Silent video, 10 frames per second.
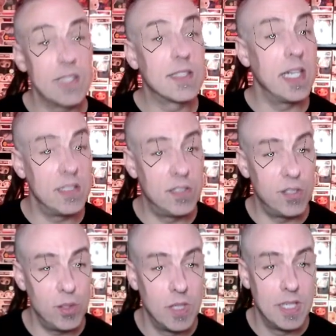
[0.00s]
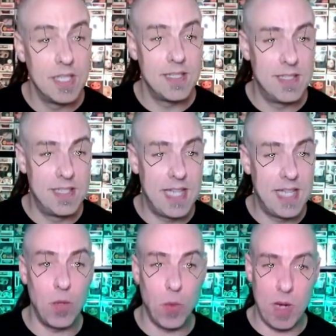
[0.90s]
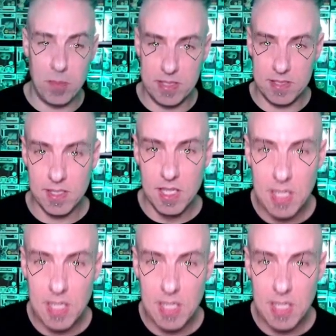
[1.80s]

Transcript: get into tech weapons.